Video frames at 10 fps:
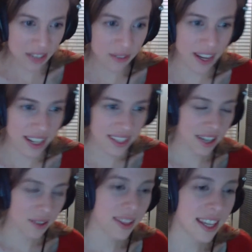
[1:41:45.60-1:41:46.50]
fans, I
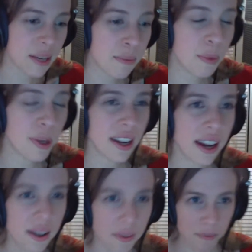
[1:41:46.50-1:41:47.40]
don't think, but
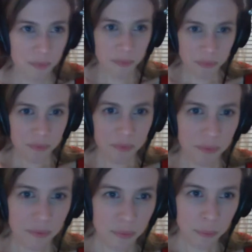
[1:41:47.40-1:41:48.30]
um,
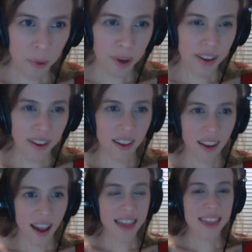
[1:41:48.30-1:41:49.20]
but
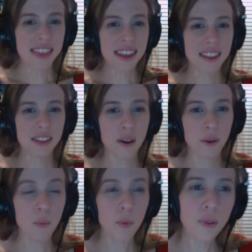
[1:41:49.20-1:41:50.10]
I think though,
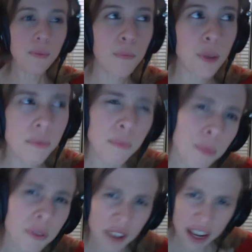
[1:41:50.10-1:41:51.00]
well, but
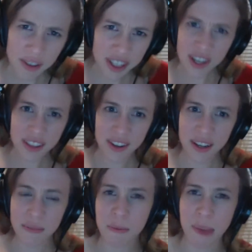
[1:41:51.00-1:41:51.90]
but fan fiction out there
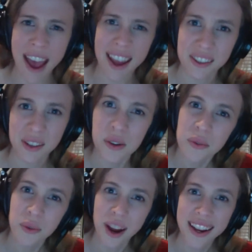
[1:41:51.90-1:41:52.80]
can be bad
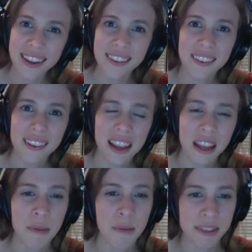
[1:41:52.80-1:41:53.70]
too, right? It can
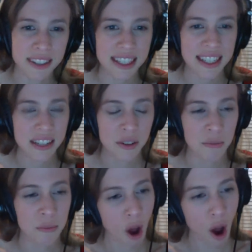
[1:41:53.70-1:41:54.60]
be misleading or
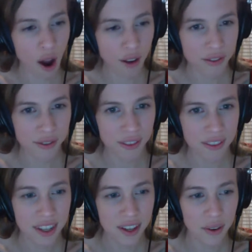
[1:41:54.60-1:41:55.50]
off.
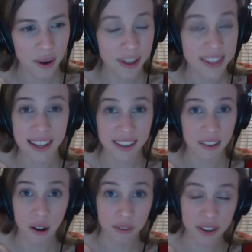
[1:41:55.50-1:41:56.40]
You know, I'm not saying
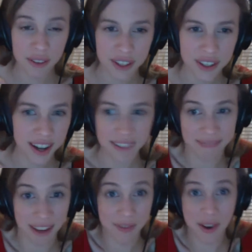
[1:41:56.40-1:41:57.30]
all fan fiction. I,
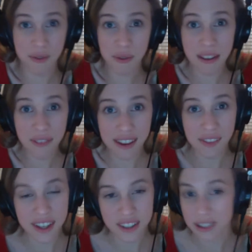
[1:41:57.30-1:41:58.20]
have never read fan
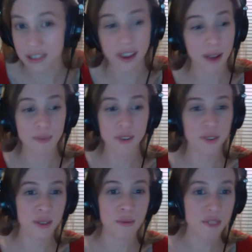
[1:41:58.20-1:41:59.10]
fiction. I'm sure
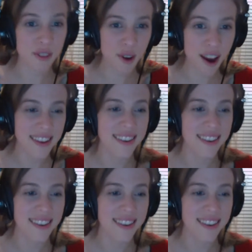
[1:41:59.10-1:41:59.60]
some of it's great,